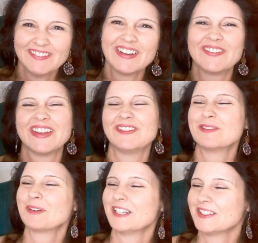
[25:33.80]
My
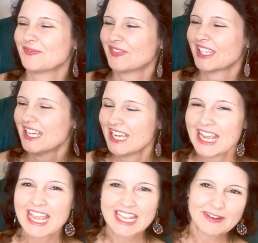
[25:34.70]
favorite part.
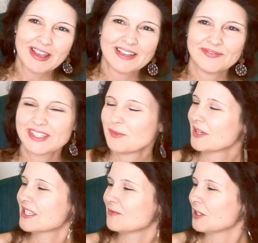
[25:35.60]
Anyway, it
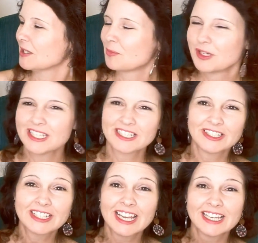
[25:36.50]
wasn't really pretty to
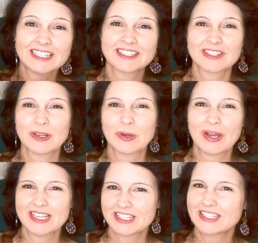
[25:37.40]
look at, so
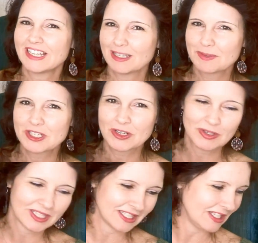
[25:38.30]
I just thought, let me show
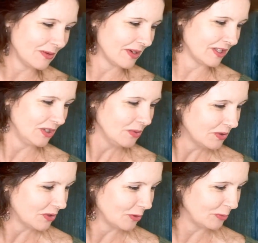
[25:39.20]
this to you on
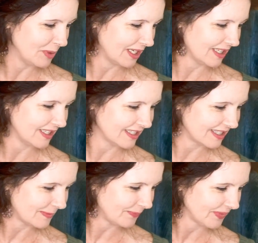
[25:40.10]
YouTube
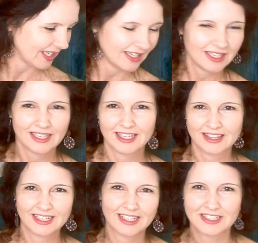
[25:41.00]
because
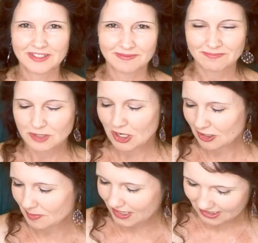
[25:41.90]
then I can talk
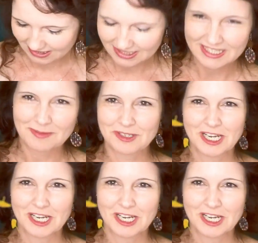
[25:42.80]
about it at the same